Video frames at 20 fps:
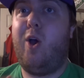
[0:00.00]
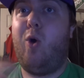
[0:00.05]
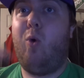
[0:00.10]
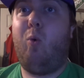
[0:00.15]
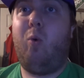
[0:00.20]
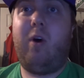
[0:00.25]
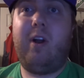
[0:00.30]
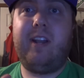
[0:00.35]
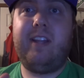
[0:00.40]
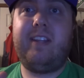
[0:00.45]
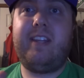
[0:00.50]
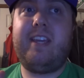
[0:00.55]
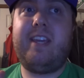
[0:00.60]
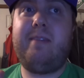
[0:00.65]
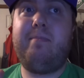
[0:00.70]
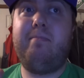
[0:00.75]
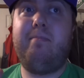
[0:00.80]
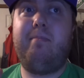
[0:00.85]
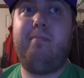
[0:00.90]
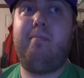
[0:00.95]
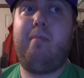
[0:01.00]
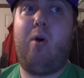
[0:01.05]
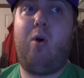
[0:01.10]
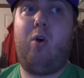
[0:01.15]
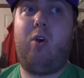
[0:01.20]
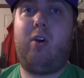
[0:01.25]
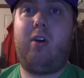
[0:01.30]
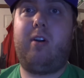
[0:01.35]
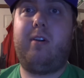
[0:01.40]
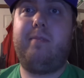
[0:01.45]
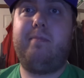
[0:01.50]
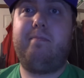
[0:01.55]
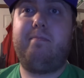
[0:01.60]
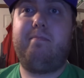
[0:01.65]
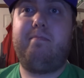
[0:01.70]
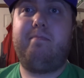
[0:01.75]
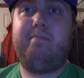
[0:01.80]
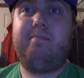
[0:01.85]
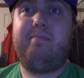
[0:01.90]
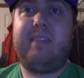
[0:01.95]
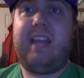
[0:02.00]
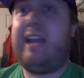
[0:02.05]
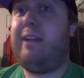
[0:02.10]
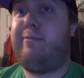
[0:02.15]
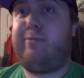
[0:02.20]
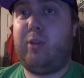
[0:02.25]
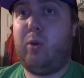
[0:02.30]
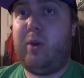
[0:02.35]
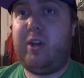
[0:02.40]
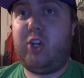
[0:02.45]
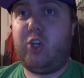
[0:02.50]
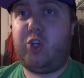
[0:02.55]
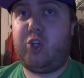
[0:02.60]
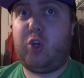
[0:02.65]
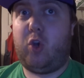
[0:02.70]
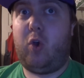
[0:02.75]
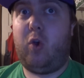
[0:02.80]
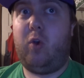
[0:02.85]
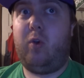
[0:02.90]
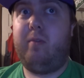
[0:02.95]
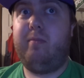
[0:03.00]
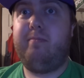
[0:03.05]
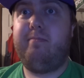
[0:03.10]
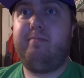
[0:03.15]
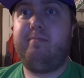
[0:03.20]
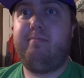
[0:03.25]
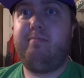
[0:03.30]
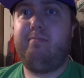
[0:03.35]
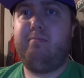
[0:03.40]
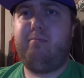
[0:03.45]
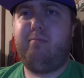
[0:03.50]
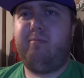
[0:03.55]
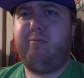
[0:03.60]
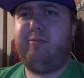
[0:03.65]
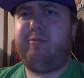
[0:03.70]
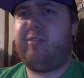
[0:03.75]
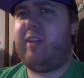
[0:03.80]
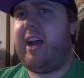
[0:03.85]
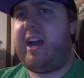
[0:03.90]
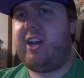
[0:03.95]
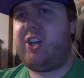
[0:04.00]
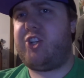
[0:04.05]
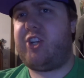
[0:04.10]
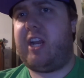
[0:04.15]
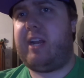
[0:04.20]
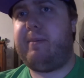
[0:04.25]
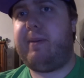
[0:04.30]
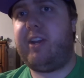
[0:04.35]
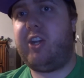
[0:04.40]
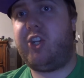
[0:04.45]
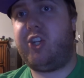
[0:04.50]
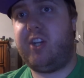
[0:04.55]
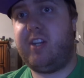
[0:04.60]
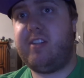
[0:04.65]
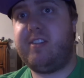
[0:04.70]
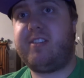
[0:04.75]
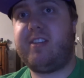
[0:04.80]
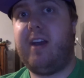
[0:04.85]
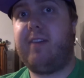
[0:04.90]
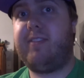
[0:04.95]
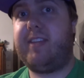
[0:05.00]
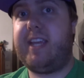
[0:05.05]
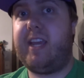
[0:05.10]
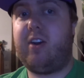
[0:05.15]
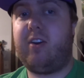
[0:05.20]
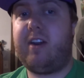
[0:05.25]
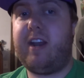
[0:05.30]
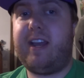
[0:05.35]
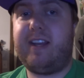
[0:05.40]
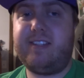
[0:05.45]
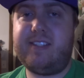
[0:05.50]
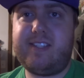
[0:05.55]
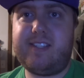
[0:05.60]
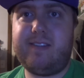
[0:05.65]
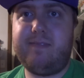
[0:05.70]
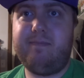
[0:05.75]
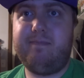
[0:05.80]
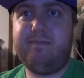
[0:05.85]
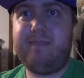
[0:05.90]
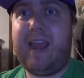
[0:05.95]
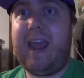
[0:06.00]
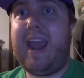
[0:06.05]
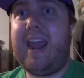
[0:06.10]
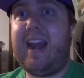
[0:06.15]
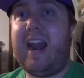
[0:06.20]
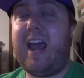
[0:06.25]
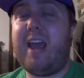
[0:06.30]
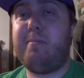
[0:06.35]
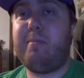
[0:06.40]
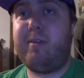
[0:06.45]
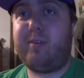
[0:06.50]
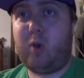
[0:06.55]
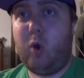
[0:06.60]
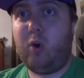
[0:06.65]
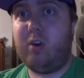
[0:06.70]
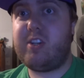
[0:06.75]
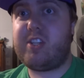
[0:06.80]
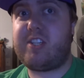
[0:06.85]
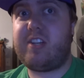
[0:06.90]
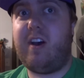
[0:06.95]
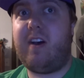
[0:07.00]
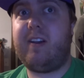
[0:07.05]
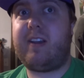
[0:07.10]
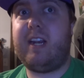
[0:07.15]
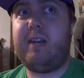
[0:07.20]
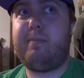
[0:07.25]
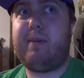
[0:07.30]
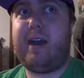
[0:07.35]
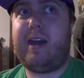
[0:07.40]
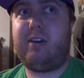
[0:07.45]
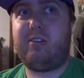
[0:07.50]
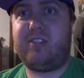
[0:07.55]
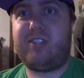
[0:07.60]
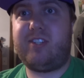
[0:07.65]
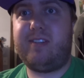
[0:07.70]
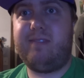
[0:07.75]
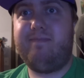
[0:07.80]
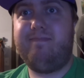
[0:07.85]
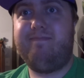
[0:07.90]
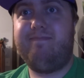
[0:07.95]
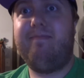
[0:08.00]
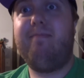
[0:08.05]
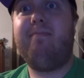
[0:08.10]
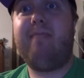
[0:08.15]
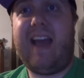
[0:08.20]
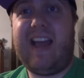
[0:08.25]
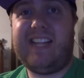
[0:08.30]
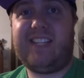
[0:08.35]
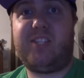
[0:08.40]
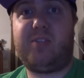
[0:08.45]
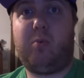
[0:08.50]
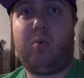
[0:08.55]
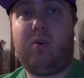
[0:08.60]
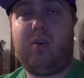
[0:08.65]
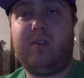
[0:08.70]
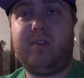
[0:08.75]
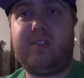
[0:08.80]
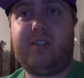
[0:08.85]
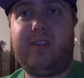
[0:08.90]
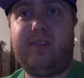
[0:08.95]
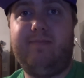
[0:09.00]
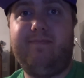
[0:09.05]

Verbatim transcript: one of the more influential Flash animations of the internet. And I am, of course, talking about Eddsworld.